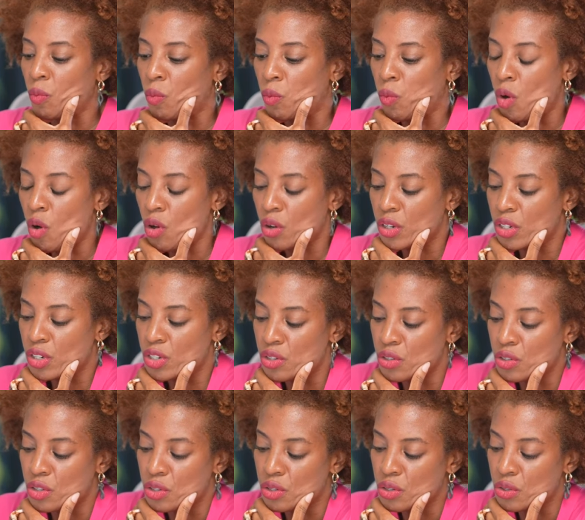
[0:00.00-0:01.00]
what could you
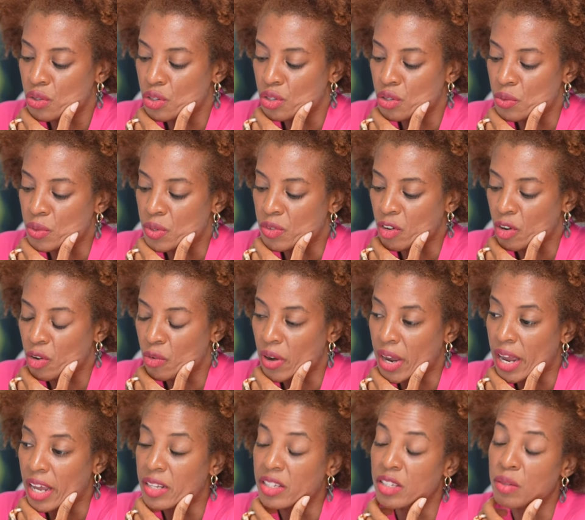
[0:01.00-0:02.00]
do to
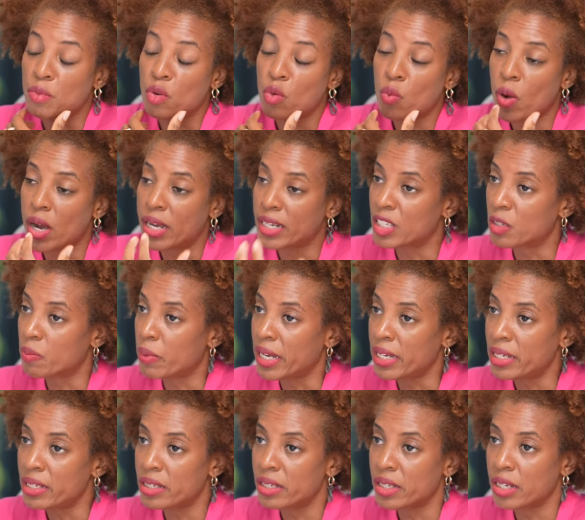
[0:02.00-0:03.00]
create some more white
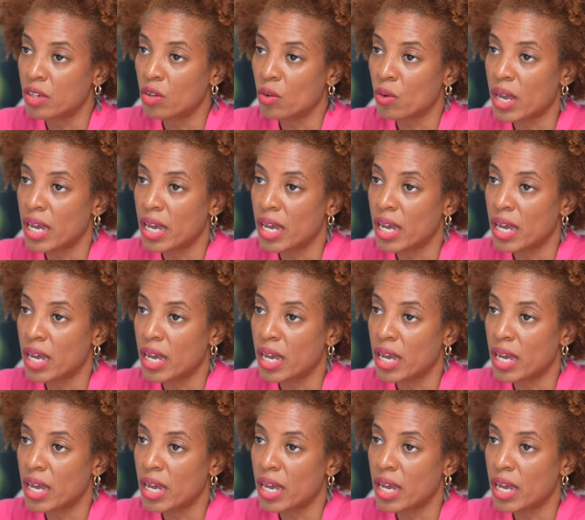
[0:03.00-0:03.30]
space in your